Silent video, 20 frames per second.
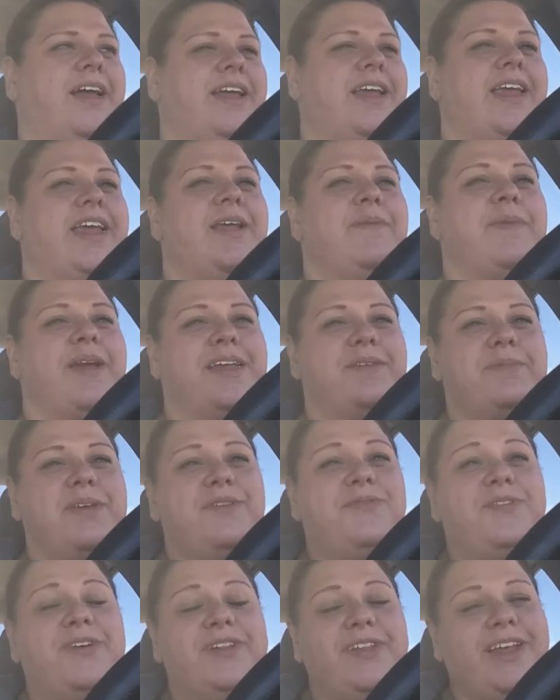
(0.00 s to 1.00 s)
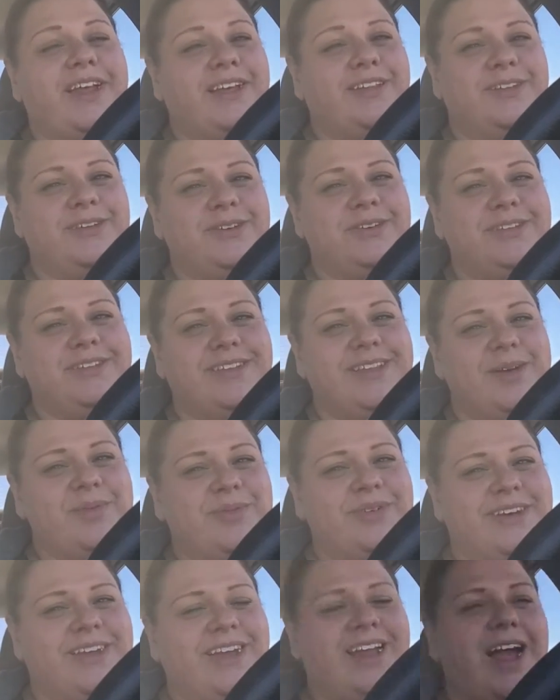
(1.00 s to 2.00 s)
He made me feel like a little
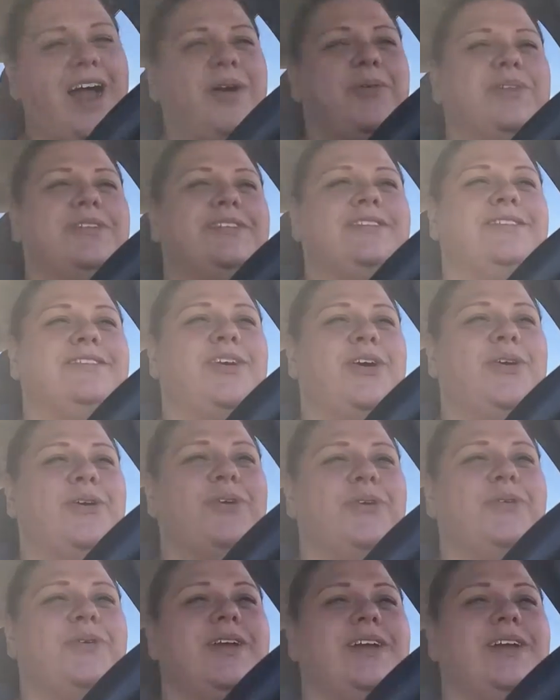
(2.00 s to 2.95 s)
celebrity. I was so